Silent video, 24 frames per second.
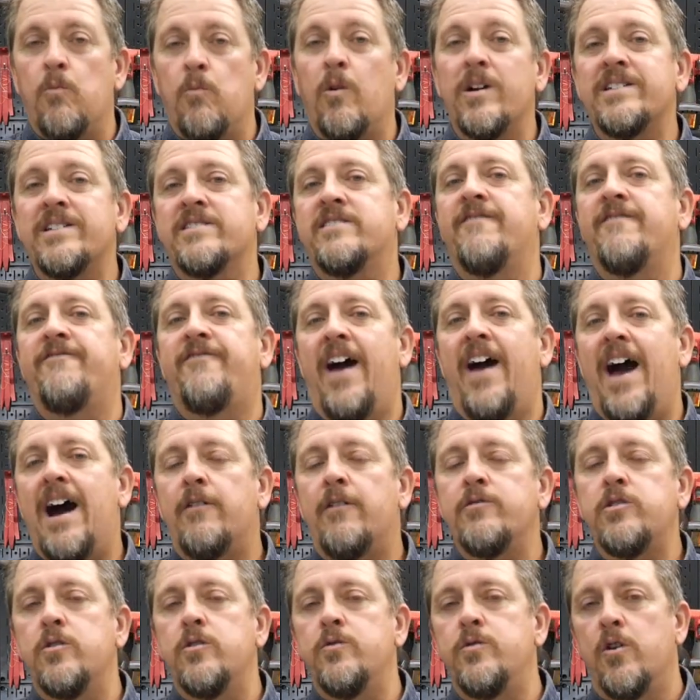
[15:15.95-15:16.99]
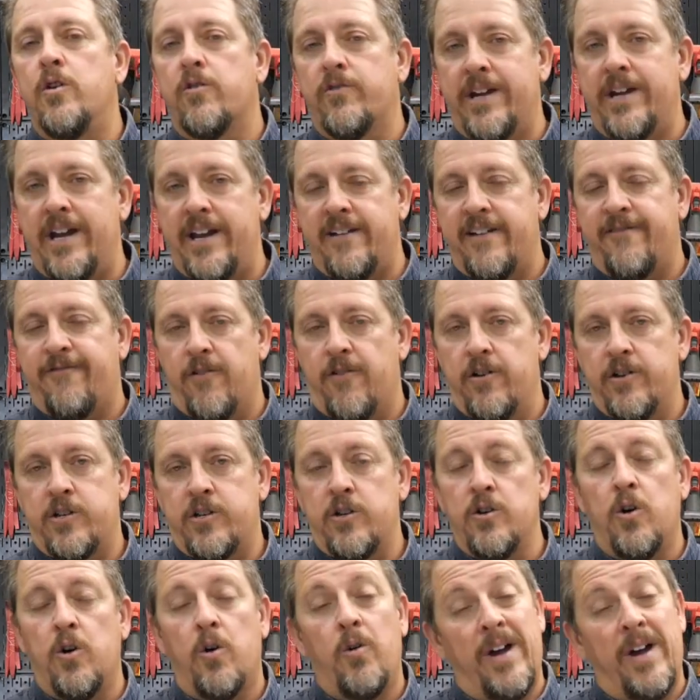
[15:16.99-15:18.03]
what is the value you're getting for a
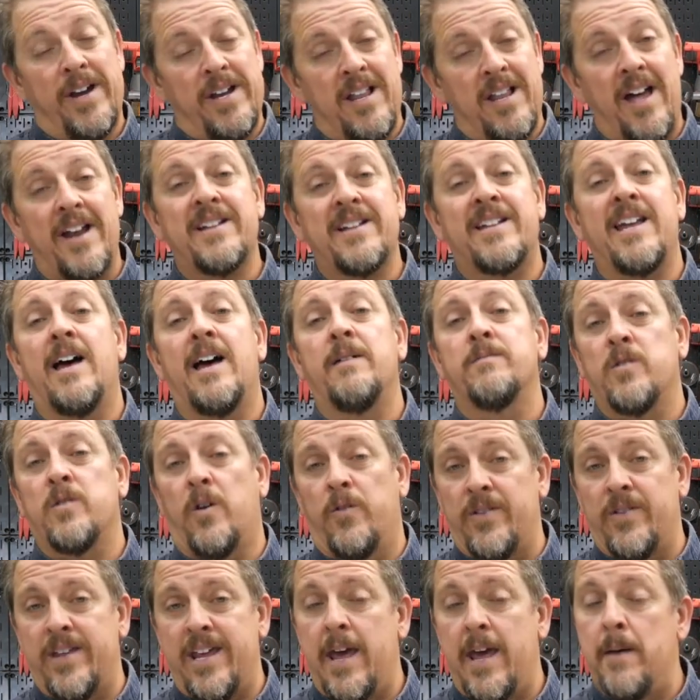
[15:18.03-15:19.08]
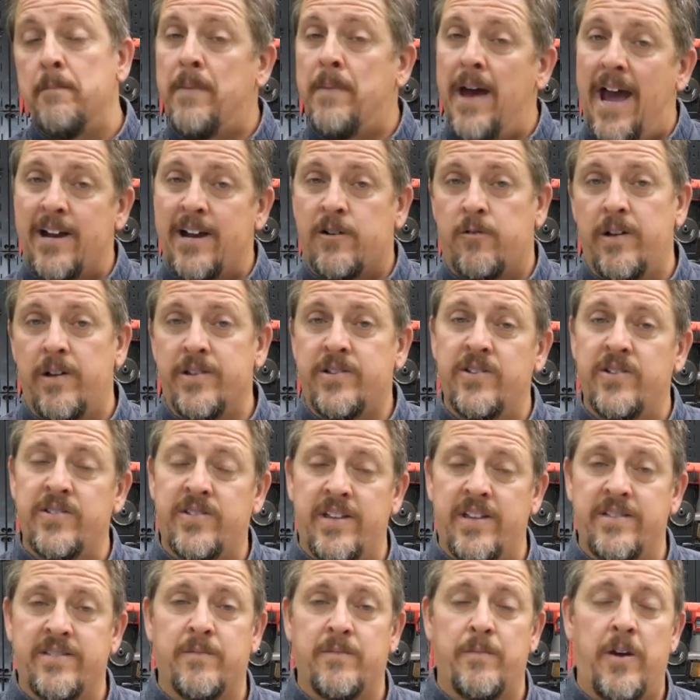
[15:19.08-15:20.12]
tool, and a lot of times on the impact wrenches
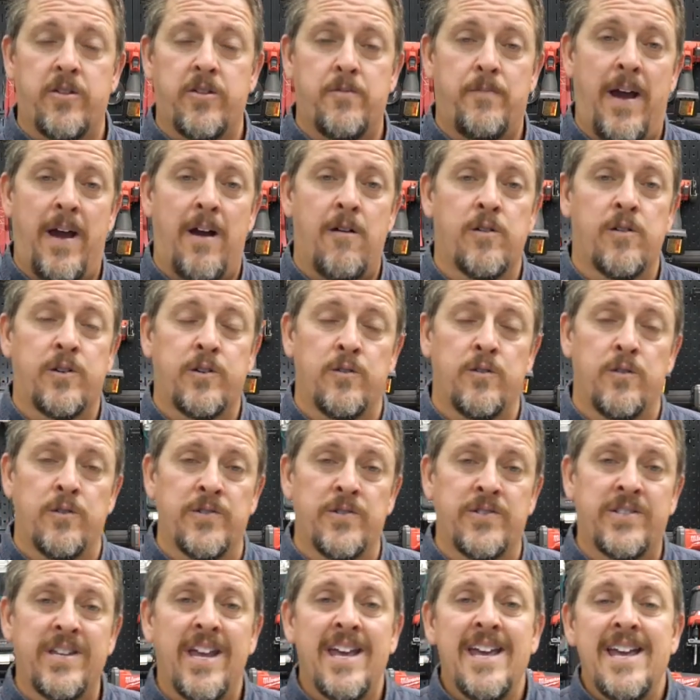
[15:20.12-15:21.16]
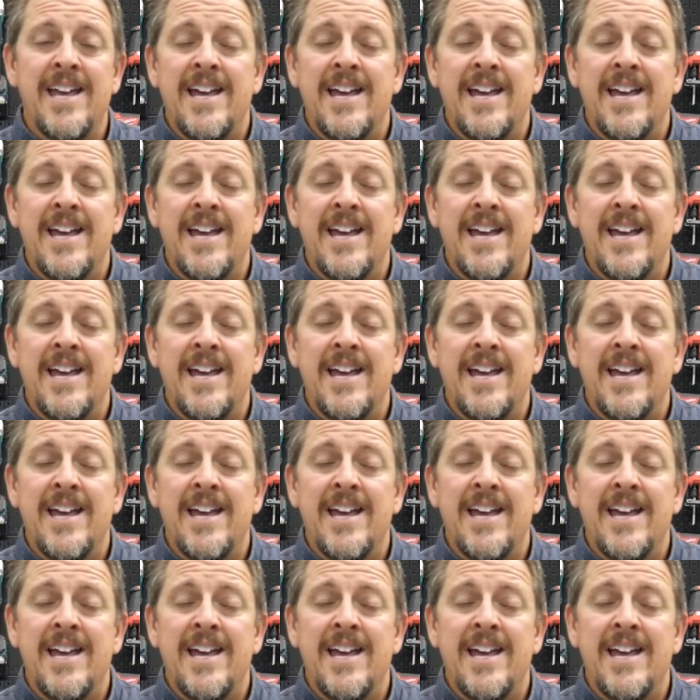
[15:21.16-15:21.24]
and some other power tools,